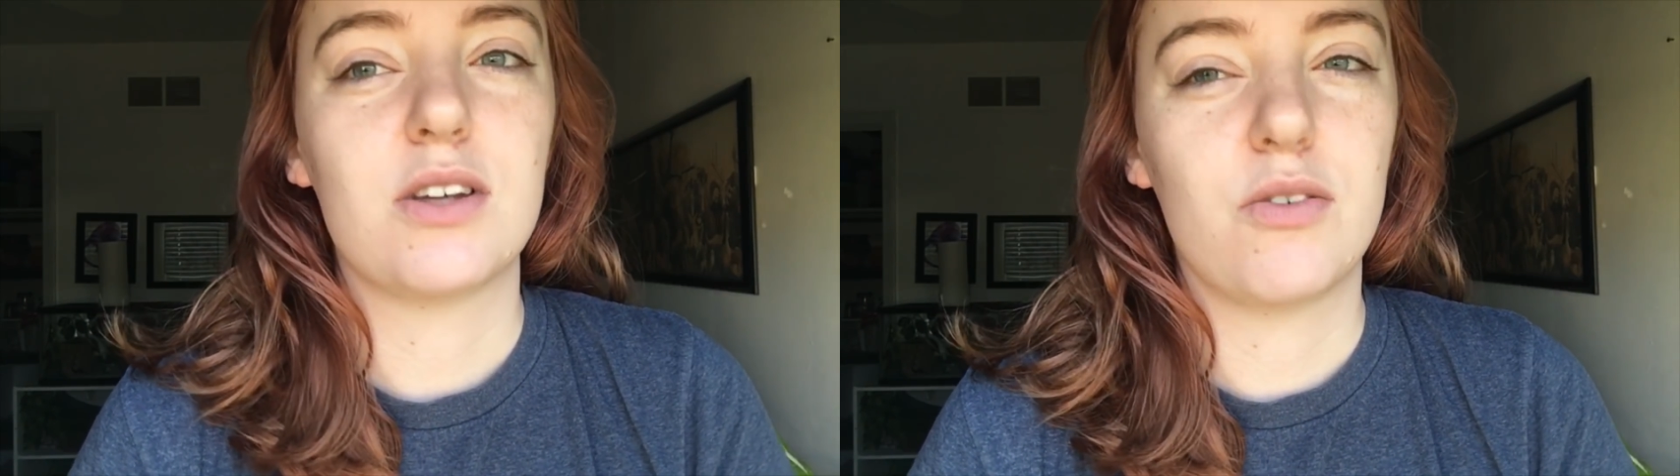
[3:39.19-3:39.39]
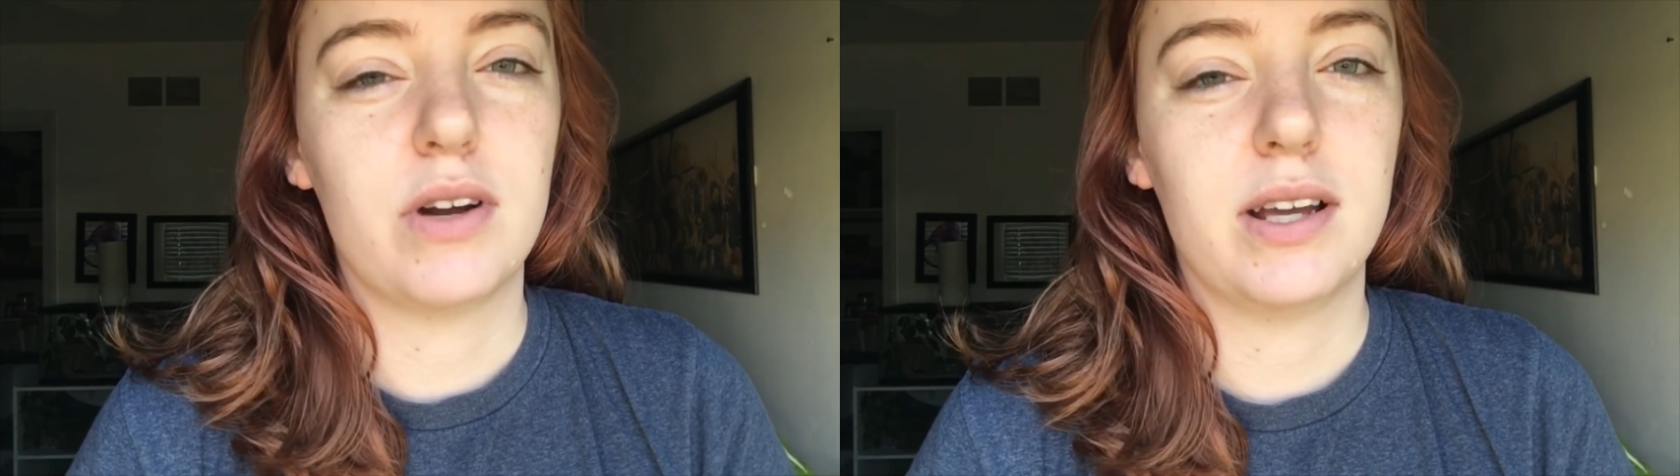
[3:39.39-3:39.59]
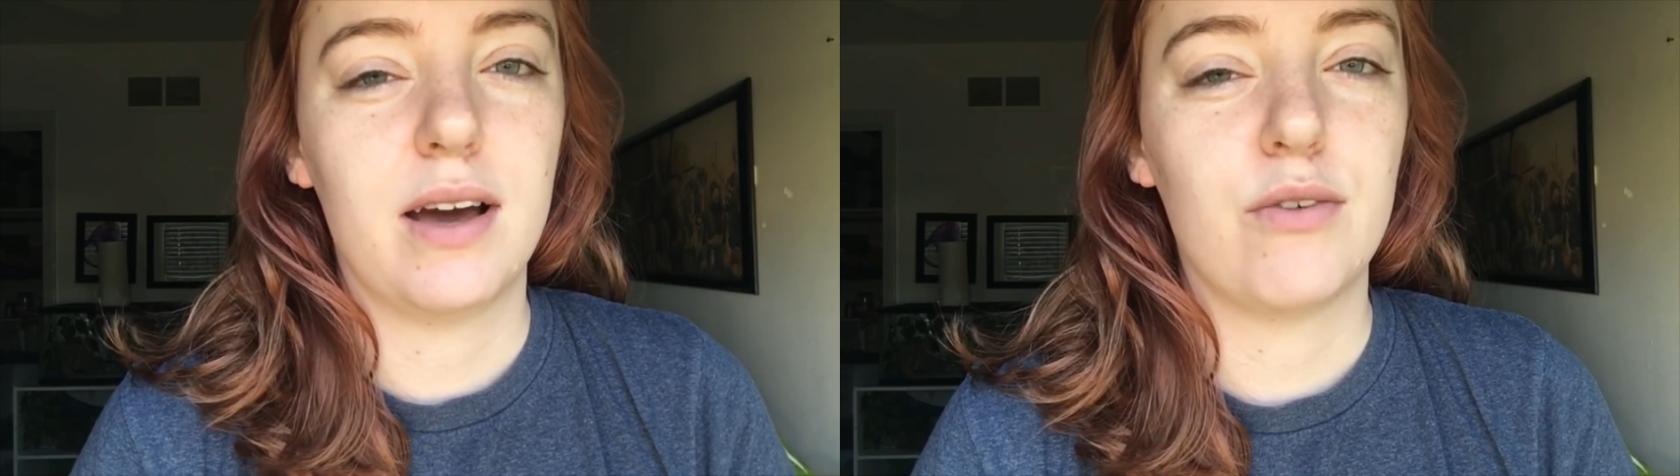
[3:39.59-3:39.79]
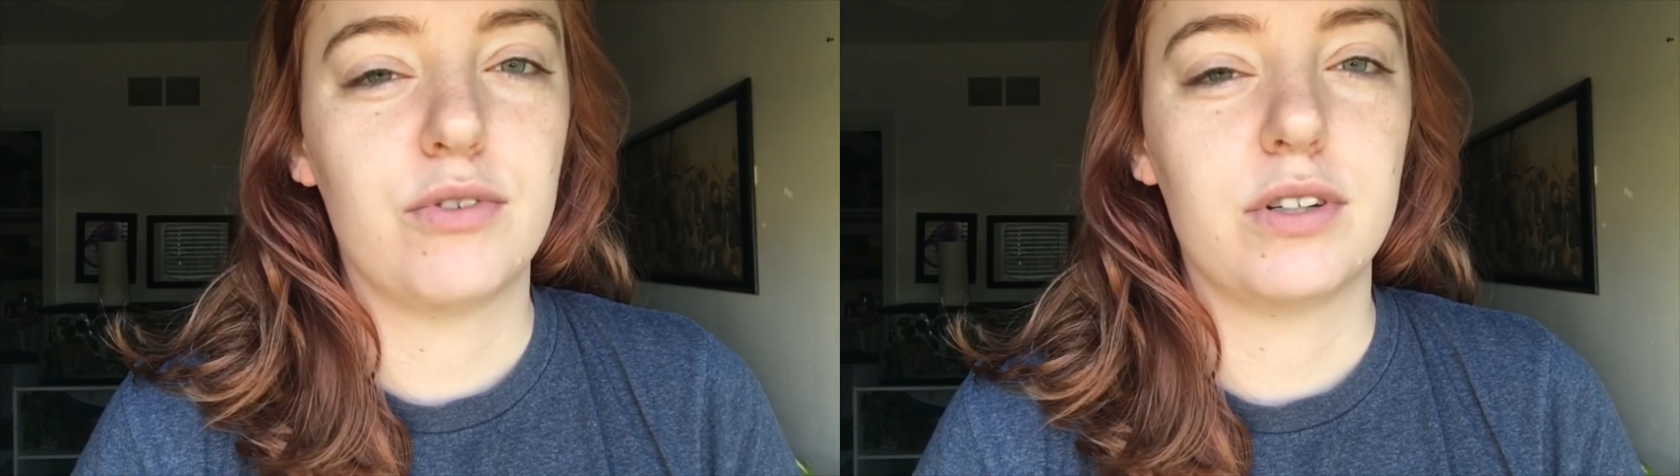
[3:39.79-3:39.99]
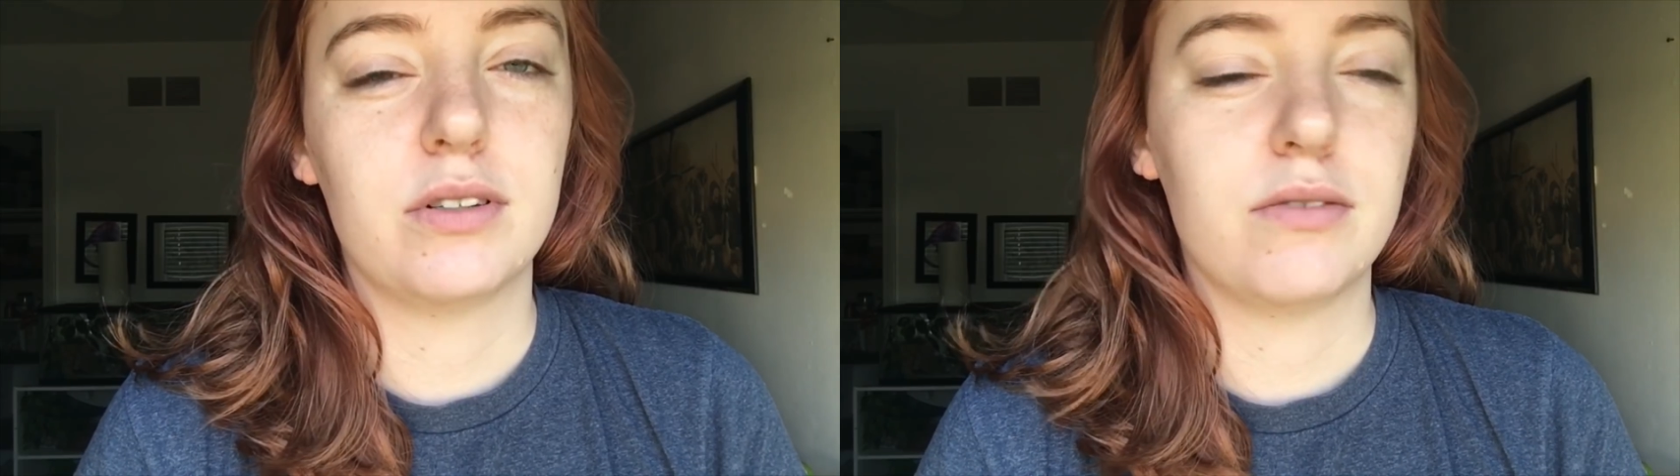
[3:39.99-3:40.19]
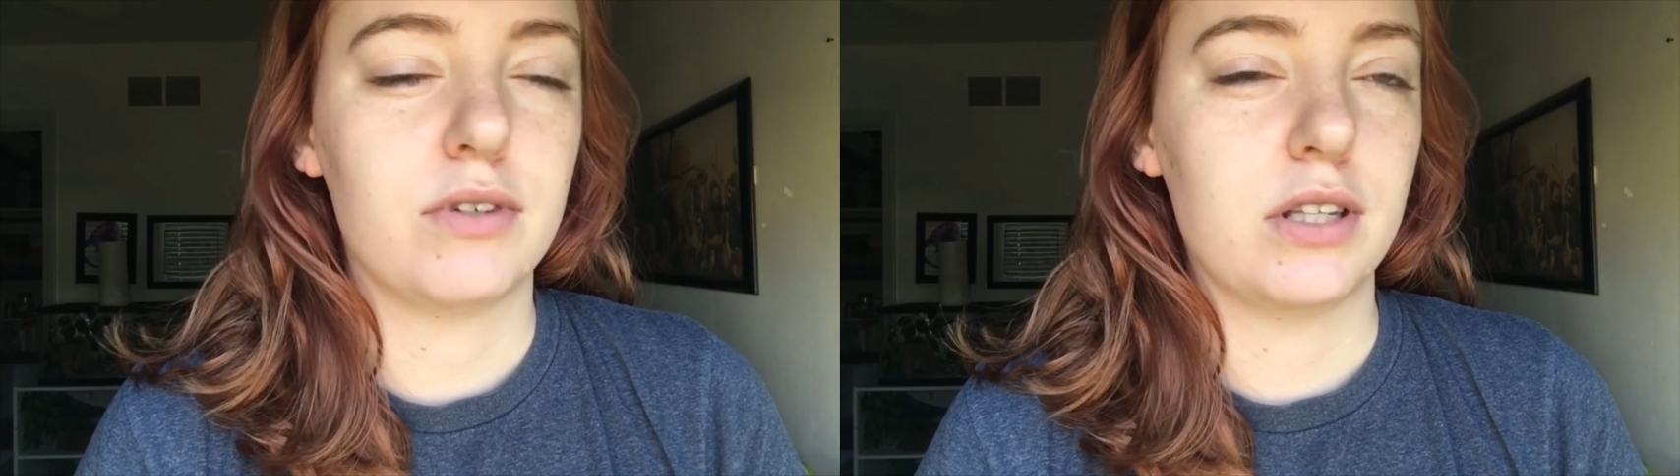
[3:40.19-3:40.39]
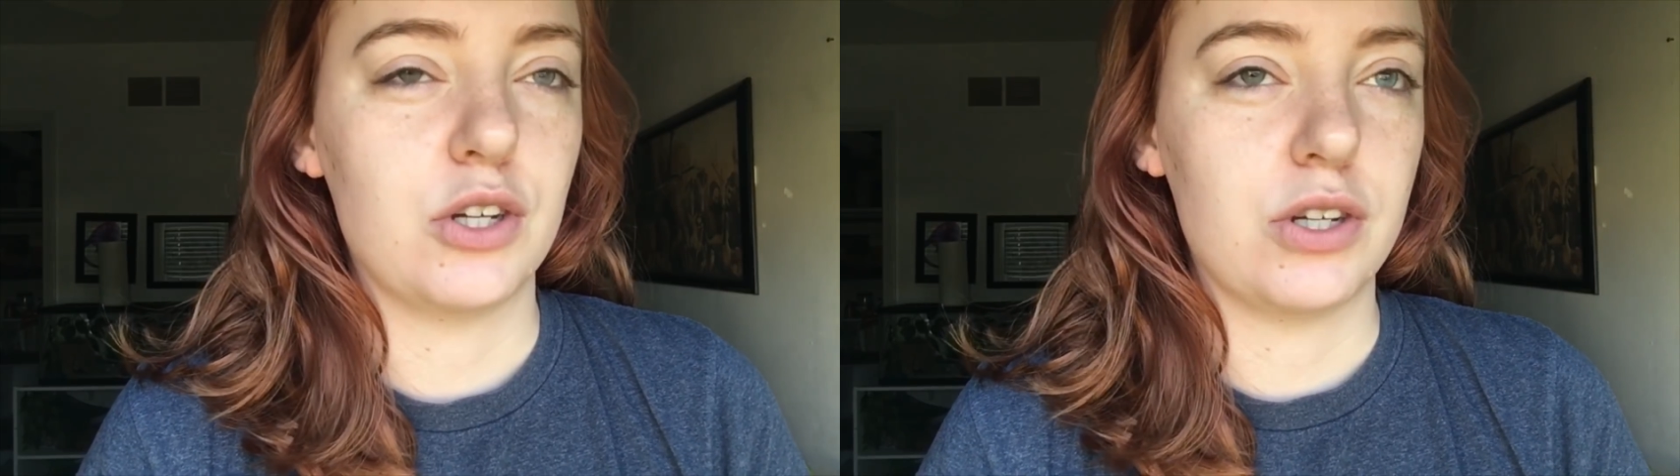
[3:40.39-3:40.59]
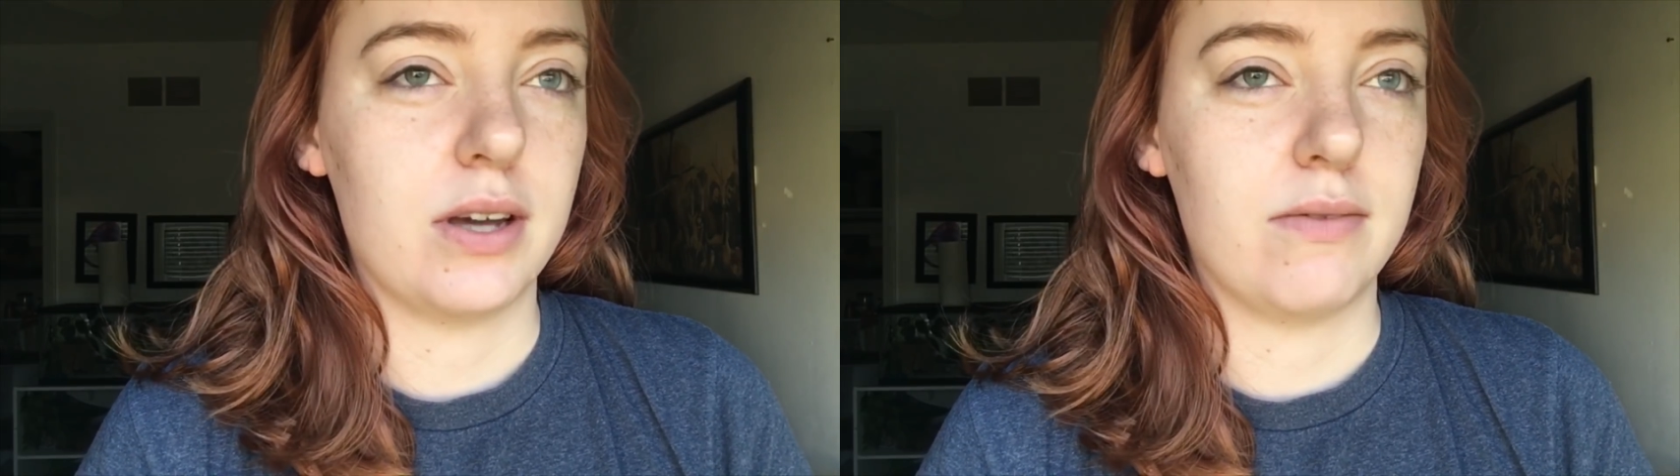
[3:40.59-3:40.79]
already out for delivery and they
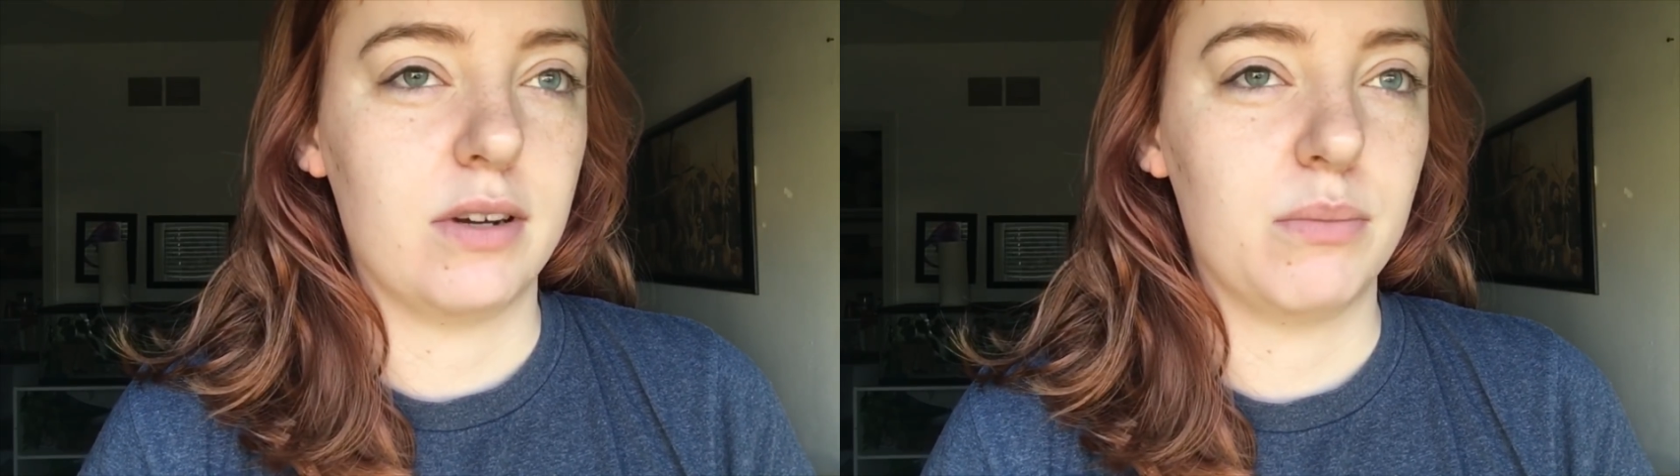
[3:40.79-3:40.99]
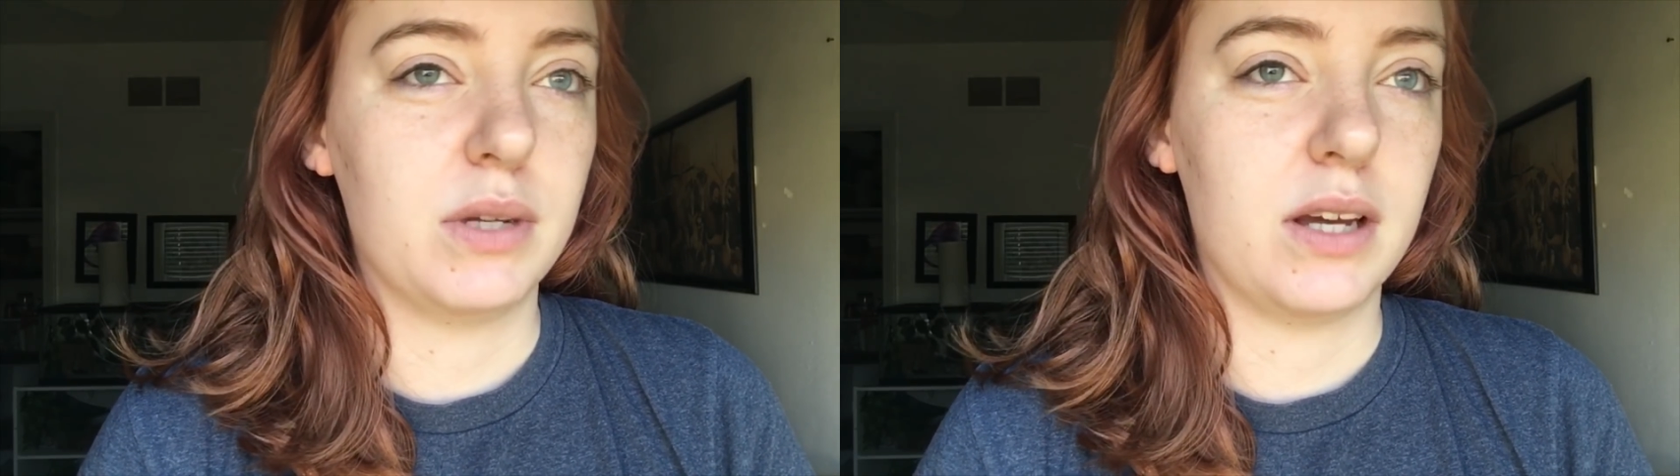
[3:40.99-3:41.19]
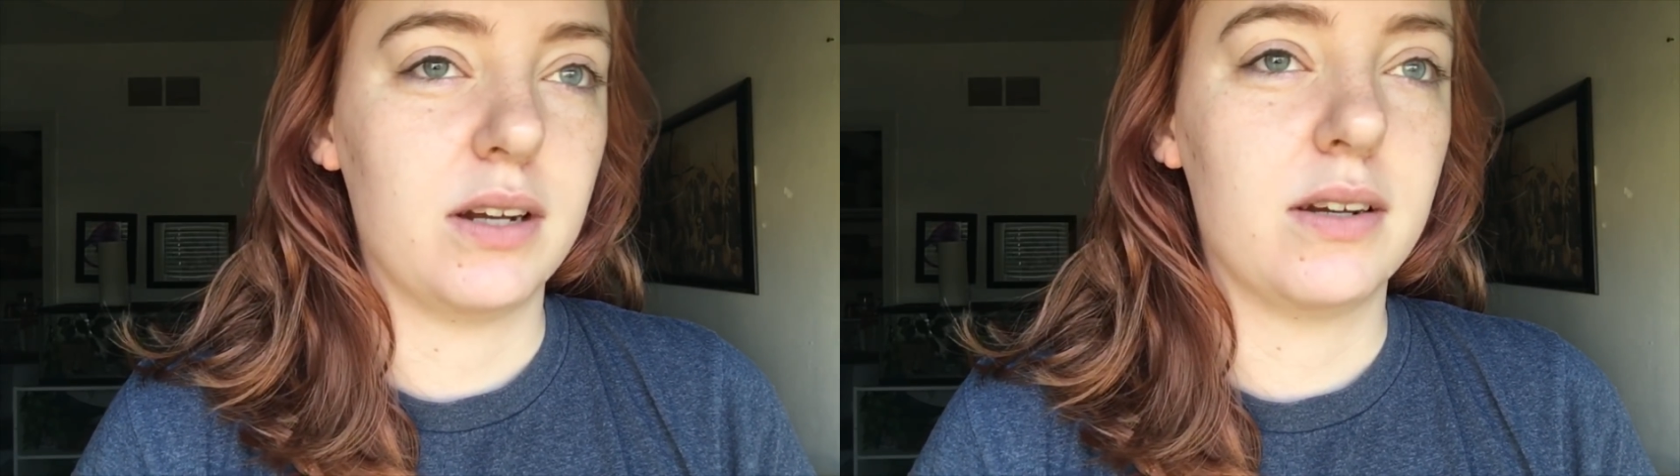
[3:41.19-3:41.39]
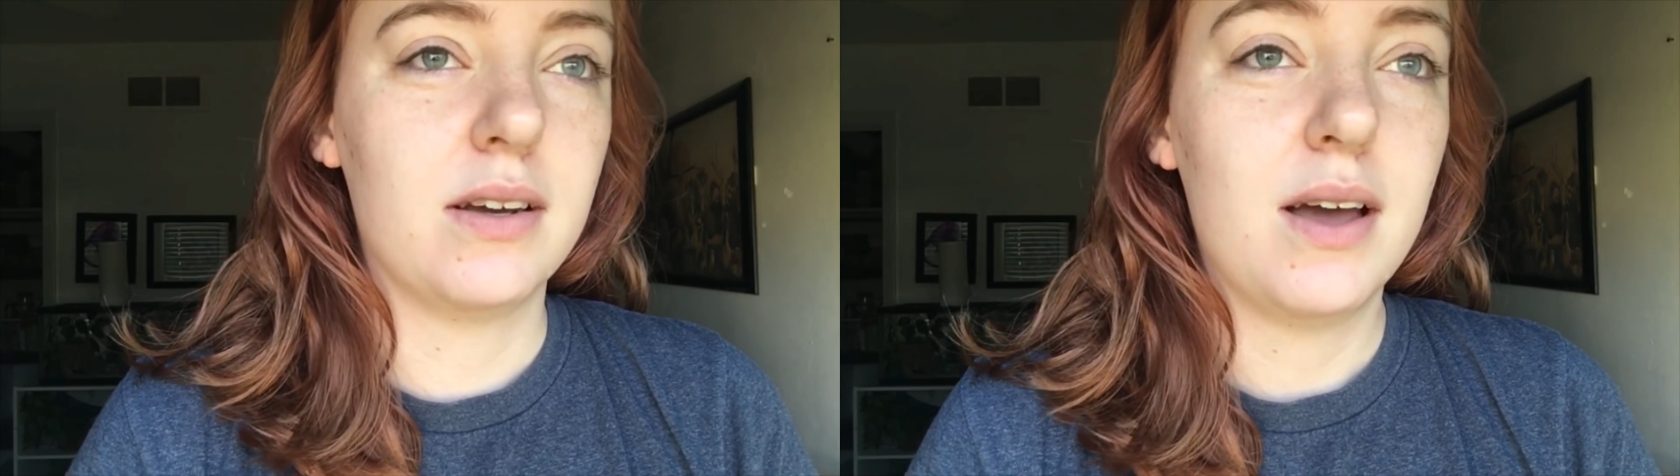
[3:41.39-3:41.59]
just haven't updated.